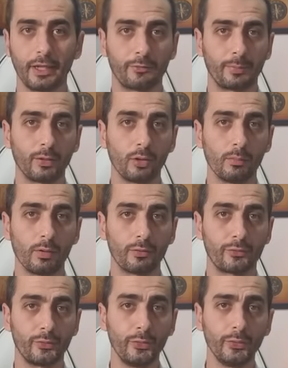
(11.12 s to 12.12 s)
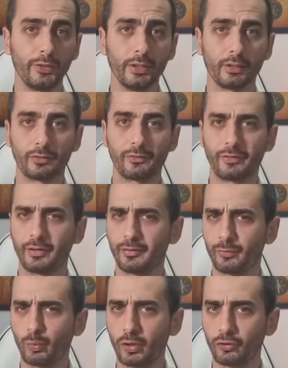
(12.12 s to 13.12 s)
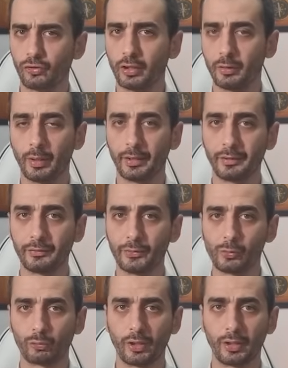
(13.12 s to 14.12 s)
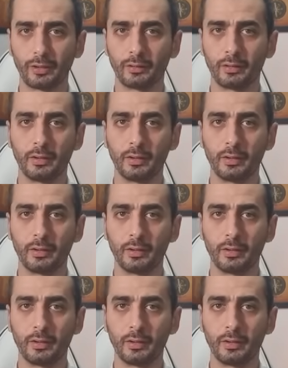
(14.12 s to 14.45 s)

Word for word: has been almost two years since Russia invaded Ukraine.